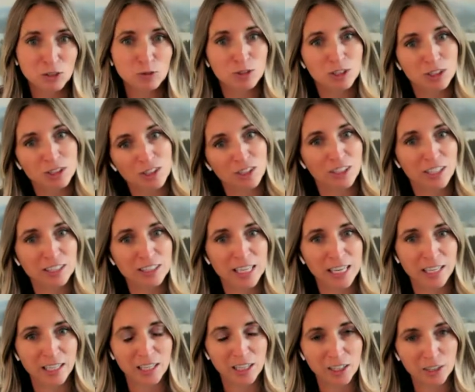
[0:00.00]
was good at
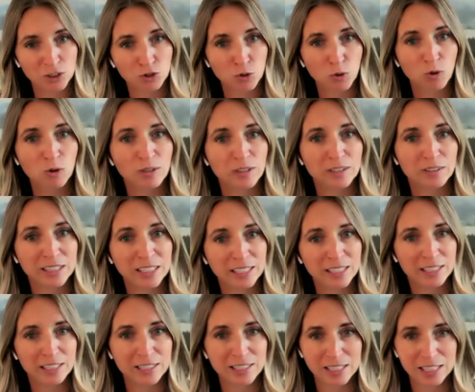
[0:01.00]
taking control and
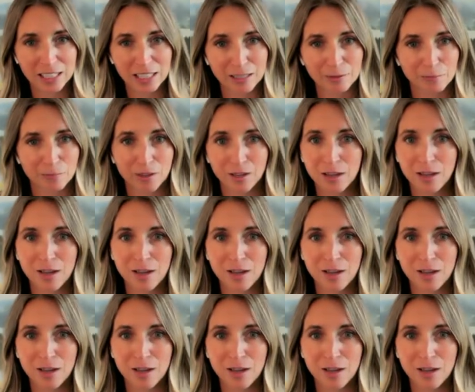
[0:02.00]
leading a team